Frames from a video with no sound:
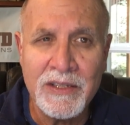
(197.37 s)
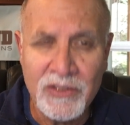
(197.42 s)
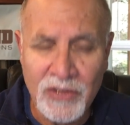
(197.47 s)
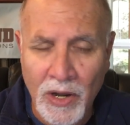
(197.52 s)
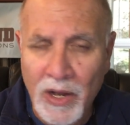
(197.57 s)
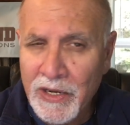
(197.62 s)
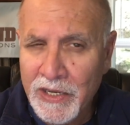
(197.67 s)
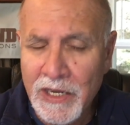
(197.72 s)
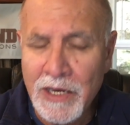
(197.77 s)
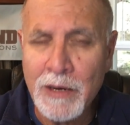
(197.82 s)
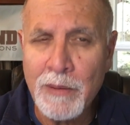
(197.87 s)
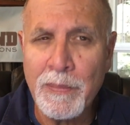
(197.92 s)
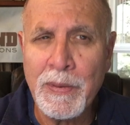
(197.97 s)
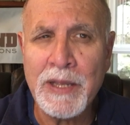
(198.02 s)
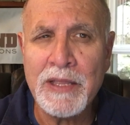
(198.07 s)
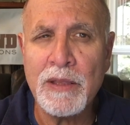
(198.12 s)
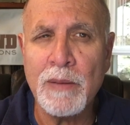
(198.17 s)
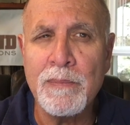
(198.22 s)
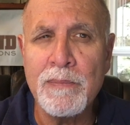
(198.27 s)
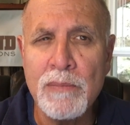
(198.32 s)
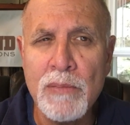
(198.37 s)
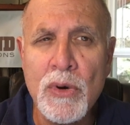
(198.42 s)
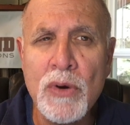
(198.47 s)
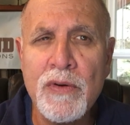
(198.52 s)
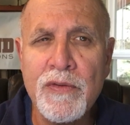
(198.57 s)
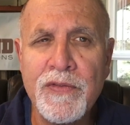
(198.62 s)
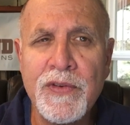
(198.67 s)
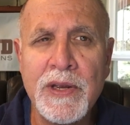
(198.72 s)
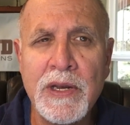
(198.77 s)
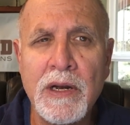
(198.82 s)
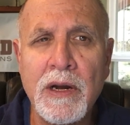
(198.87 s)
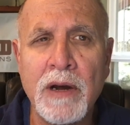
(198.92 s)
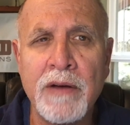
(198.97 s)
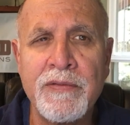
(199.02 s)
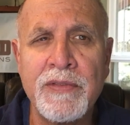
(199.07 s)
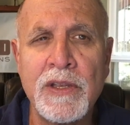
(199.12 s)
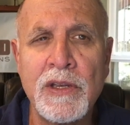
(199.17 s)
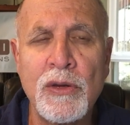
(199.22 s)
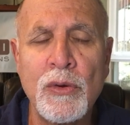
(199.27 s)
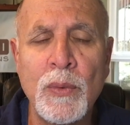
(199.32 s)
talking about the moving
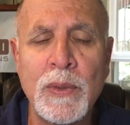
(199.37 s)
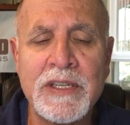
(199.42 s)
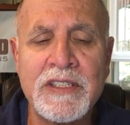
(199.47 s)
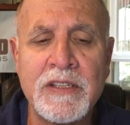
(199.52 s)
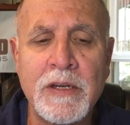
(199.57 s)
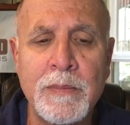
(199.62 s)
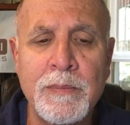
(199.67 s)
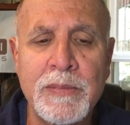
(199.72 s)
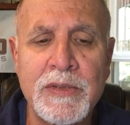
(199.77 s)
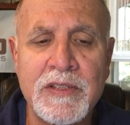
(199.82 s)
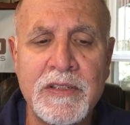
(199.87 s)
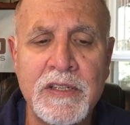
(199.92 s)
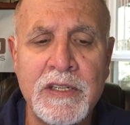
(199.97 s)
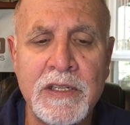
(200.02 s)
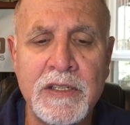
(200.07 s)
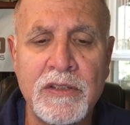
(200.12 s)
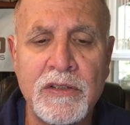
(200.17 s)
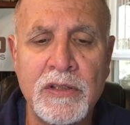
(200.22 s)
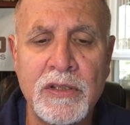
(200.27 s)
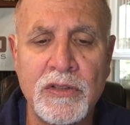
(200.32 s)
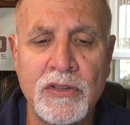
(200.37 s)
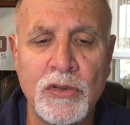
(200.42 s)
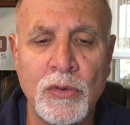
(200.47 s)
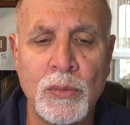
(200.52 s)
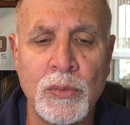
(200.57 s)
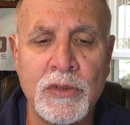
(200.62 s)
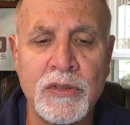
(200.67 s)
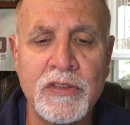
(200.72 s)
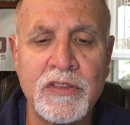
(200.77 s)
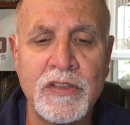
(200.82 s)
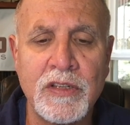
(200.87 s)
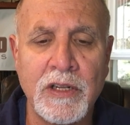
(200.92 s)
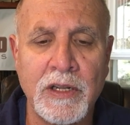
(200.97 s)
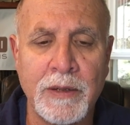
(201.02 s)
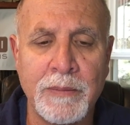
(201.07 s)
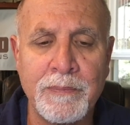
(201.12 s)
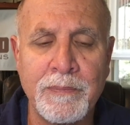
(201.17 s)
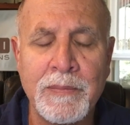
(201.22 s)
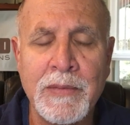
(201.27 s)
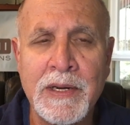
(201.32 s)
of the U.S. Embassy to
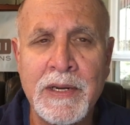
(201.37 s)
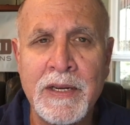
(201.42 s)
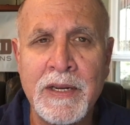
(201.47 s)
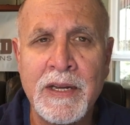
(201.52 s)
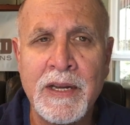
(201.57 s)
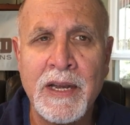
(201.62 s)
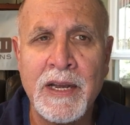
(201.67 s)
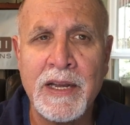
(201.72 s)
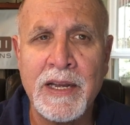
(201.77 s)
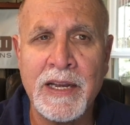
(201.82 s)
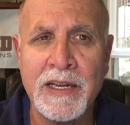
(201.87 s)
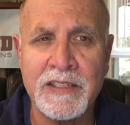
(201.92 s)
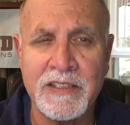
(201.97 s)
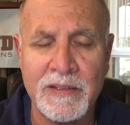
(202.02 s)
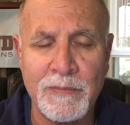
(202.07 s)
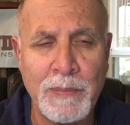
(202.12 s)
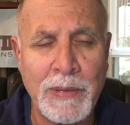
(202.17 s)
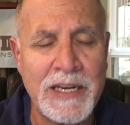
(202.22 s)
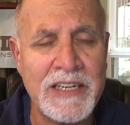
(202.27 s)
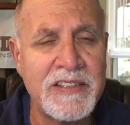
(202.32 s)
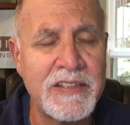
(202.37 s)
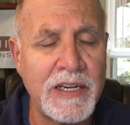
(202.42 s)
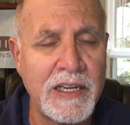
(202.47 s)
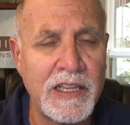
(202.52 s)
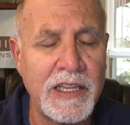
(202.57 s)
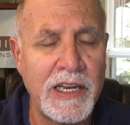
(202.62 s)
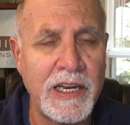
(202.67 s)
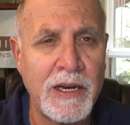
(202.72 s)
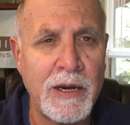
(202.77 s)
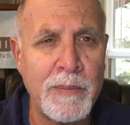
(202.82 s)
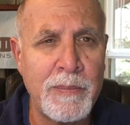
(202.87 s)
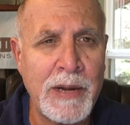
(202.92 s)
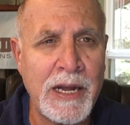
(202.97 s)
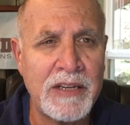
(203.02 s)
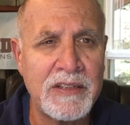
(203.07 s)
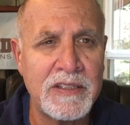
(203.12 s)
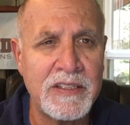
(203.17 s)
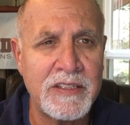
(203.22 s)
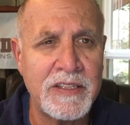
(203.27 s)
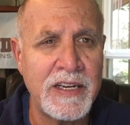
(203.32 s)
Jerusalem, has basically come
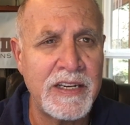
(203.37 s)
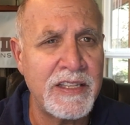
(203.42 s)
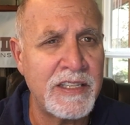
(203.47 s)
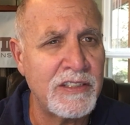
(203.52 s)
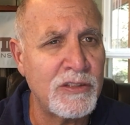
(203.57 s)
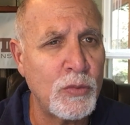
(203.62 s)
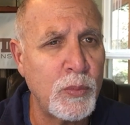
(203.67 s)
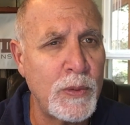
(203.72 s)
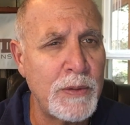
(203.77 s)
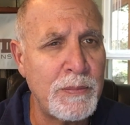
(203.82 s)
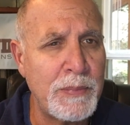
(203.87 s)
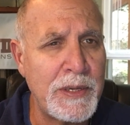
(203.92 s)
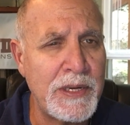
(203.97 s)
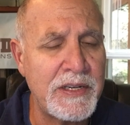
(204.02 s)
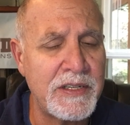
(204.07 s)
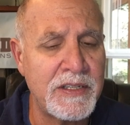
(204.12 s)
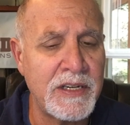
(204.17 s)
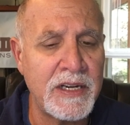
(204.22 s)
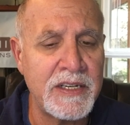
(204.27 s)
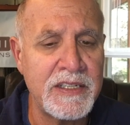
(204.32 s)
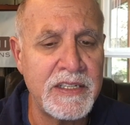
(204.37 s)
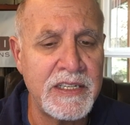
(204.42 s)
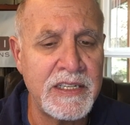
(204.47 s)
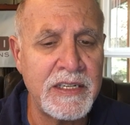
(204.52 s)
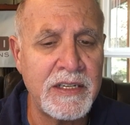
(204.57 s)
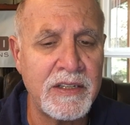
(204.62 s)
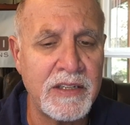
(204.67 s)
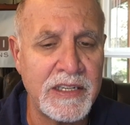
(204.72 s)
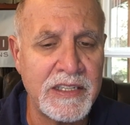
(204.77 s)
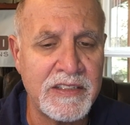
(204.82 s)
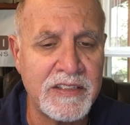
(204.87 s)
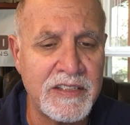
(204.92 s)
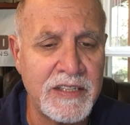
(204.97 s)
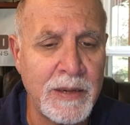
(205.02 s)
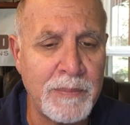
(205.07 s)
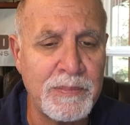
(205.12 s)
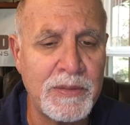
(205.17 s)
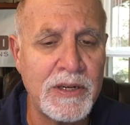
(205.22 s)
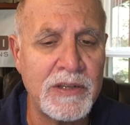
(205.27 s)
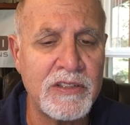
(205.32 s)
out to say this would be a done deal,
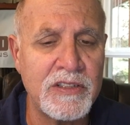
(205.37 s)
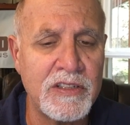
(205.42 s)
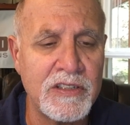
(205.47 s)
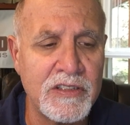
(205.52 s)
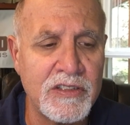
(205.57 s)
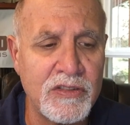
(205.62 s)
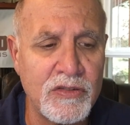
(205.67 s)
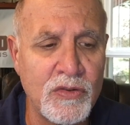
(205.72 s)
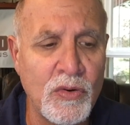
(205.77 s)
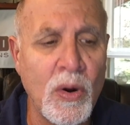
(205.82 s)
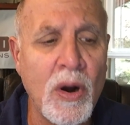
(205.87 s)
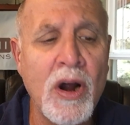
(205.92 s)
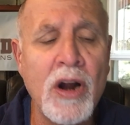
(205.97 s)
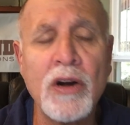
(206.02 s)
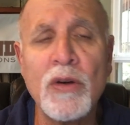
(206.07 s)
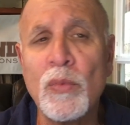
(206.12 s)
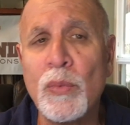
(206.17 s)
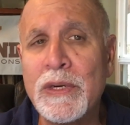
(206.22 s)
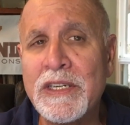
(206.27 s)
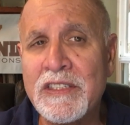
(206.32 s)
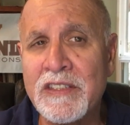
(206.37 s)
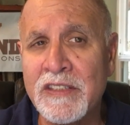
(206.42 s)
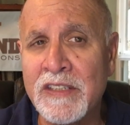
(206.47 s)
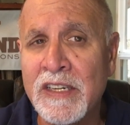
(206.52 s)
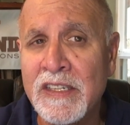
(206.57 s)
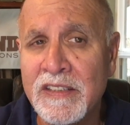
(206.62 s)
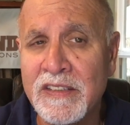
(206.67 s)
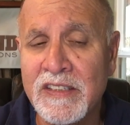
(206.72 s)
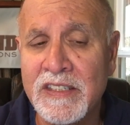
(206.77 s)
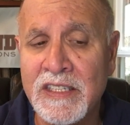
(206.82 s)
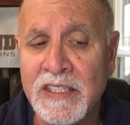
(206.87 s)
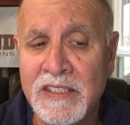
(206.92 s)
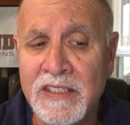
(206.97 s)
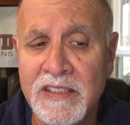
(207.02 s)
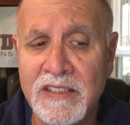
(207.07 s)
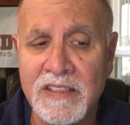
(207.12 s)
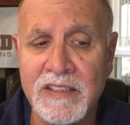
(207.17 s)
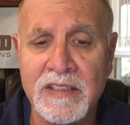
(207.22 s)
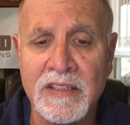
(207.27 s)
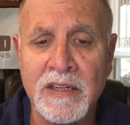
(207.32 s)
except there's a strong
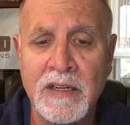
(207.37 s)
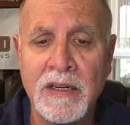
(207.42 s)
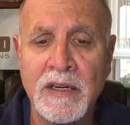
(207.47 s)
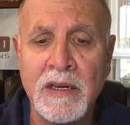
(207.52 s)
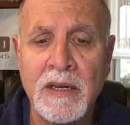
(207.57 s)
resistance